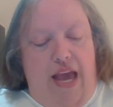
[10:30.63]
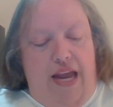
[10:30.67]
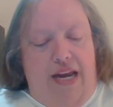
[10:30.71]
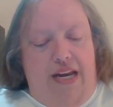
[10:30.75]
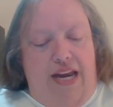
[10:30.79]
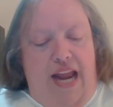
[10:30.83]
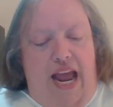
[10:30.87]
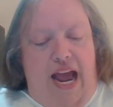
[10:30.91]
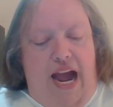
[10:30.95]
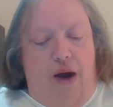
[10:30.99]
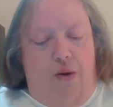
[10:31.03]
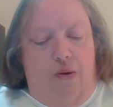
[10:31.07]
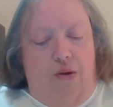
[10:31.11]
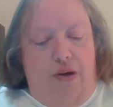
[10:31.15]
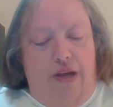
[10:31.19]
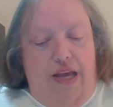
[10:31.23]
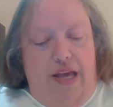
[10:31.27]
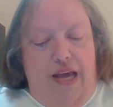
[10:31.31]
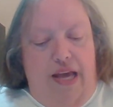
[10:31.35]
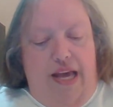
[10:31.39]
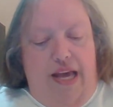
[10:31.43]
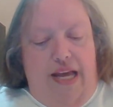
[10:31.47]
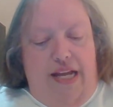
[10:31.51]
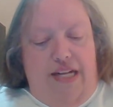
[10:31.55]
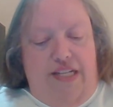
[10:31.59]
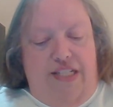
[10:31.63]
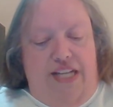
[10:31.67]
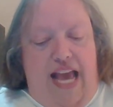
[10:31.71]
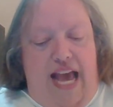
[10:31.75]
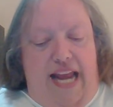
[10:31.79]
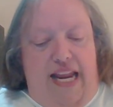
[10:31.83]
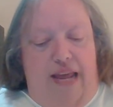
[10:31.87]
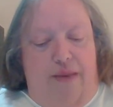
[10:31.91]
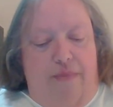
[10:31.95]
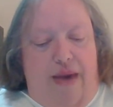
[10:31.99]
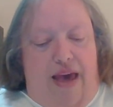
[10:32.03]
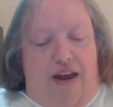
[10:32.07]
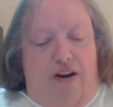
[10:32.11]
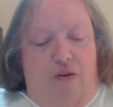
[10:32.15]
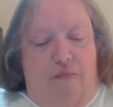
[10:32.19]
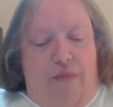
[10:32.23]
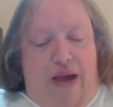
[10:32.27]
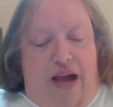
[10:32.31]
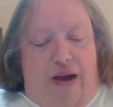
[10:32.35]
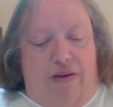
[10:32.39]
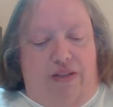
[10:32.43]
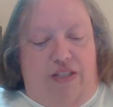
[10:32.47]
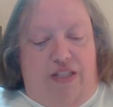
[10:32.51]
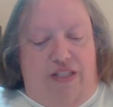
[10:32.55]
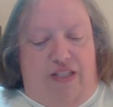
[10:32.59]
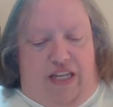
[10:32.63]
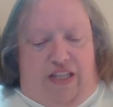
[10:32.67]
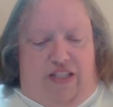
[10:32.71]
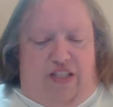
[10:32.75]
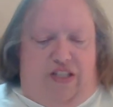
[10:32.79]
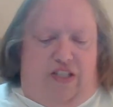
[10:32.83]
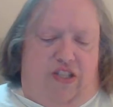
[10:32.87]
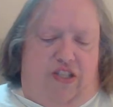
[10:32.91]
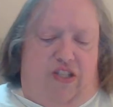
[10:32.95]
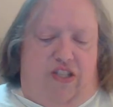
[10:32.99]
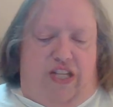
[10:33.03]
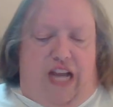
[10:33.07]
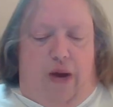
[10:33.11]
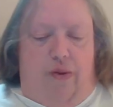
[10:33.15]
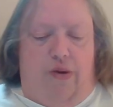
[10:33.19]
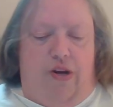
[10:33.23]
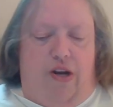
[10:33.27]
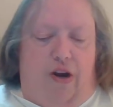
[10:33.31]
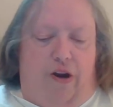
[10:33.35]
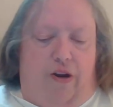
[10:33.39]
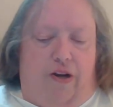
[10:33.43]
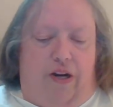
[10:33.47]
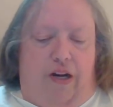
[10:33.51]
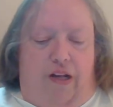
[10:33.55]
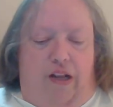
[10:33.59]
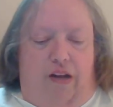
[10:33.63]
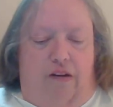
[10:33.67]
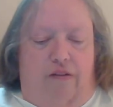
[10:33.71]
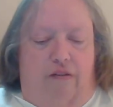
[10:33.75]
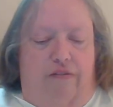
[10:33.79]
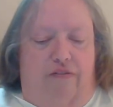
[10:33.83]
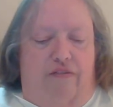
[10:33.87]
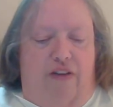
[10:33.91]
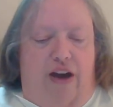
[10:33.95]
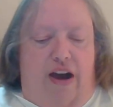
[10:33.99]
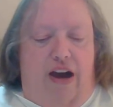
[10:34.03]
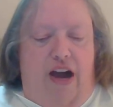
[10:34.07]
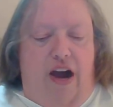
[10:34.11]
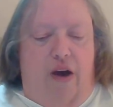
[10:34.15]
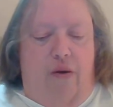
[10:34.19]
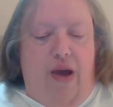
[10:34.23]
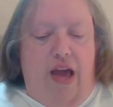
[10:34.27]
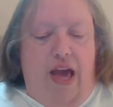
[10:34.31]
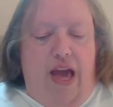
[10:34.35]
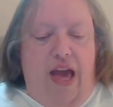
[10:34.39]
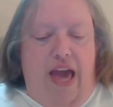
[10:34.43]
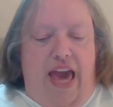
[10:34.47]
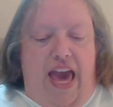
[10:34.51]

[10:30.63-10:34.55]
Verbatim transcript: Now, Danny Meadow Mouse is a stout-hearted little fellow,